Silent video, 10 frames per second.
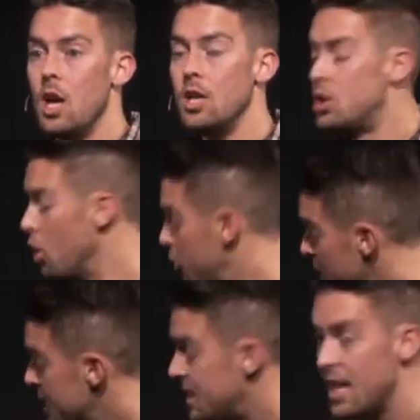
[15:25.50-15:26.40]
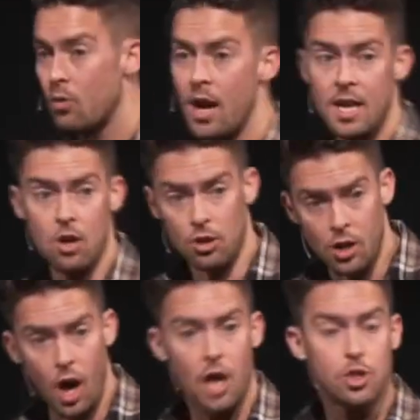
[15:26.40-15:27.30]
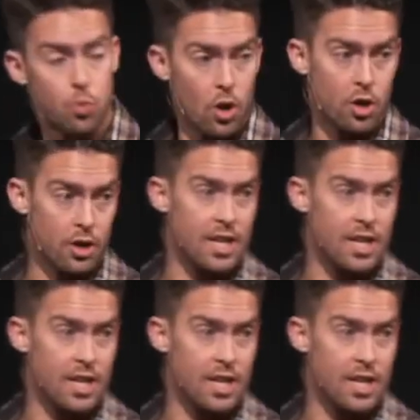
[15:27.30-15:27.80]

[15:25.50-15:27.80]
And so, this thing right here, God's word,